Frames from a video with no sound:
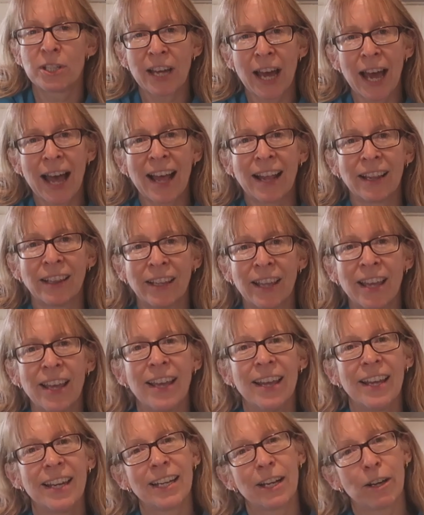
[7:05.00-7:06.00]
dal.
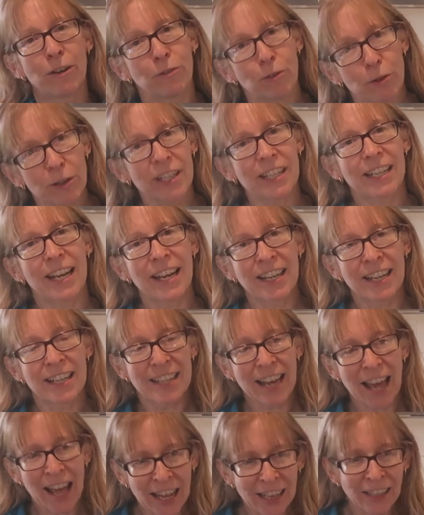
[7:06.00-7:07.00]
Now I've already done a
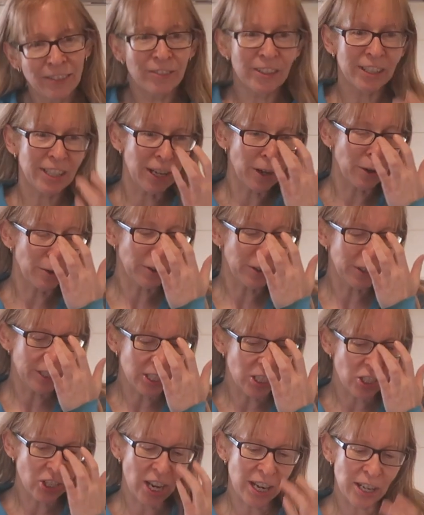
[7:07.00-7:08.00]
dal video on
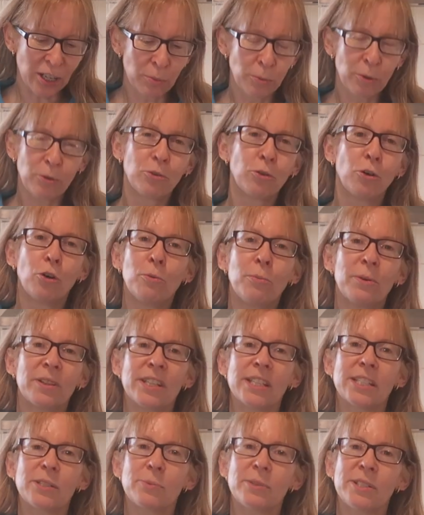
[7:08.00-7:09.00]
this channel before, but
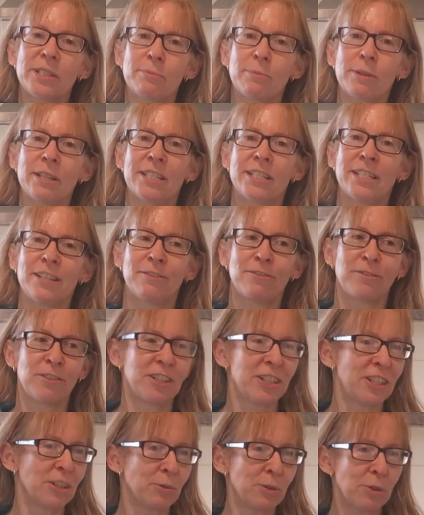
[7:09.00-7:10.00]
this was a bit
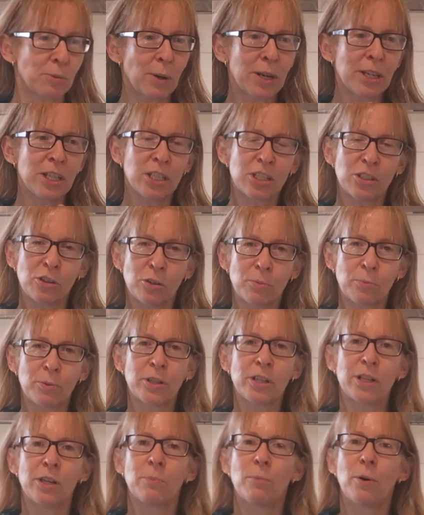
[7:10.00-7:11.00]
different. It was one you sort of
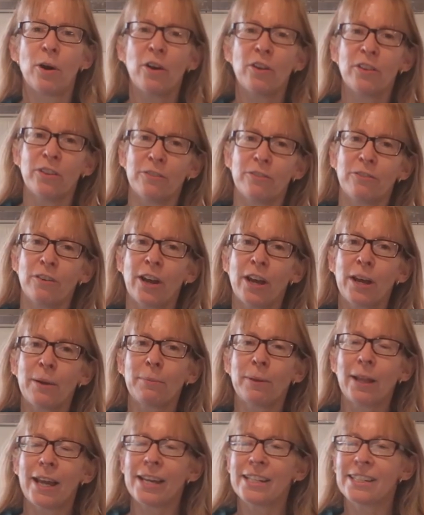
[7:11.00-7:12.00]
put in a pot in the
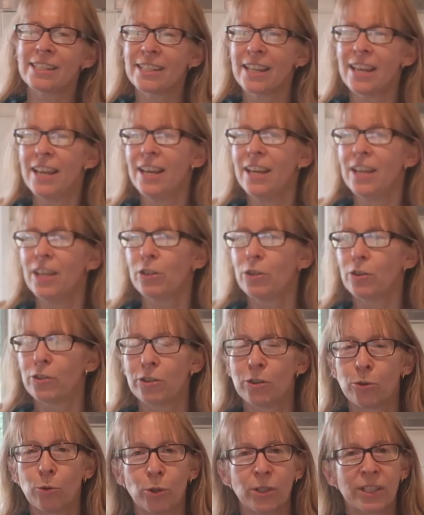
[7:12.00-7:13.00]
fireplace,
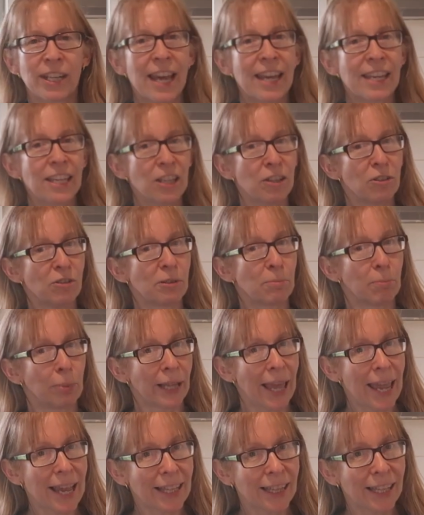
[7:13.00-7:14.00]
cook it all day. You use
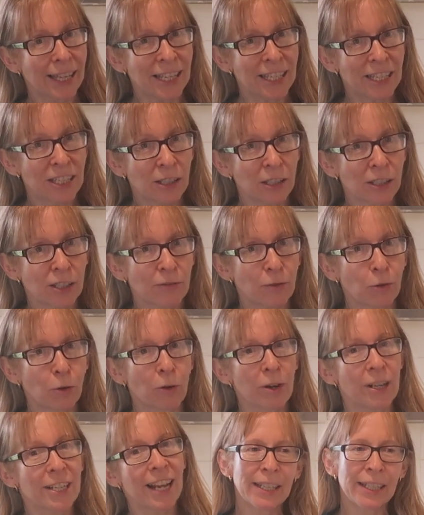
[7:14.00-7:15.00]
black lentils
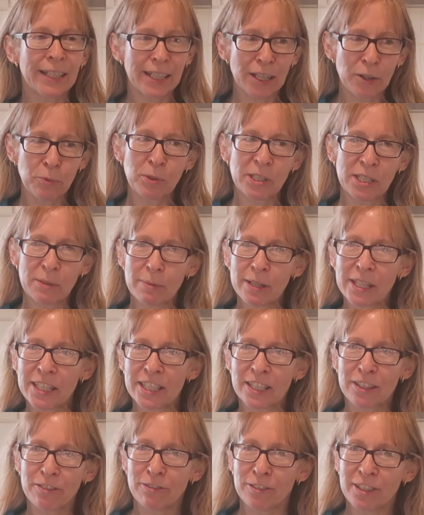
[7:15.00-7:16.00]
for it. It was a bit
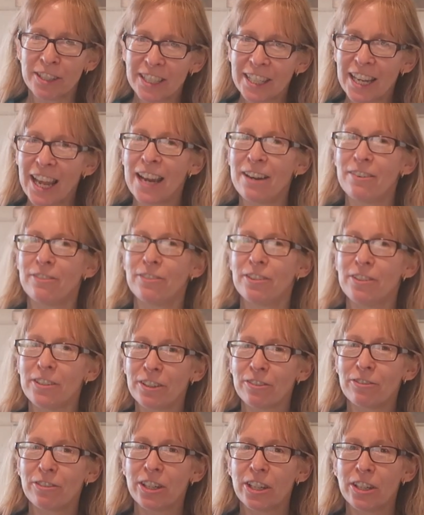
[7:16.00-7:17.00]
different. It had a few
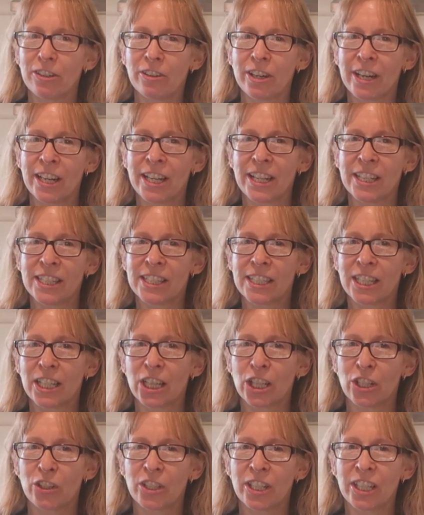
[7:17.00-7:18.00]
different ingredients,
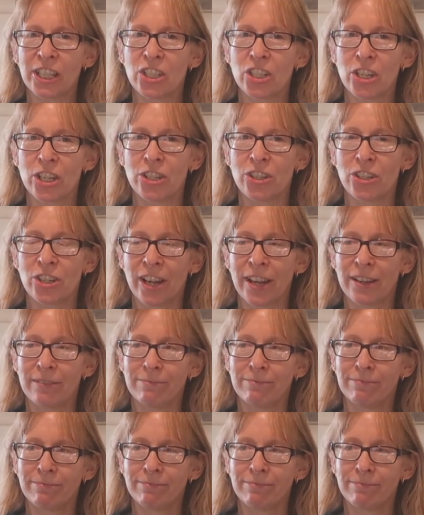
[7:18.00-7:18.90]
including ginger.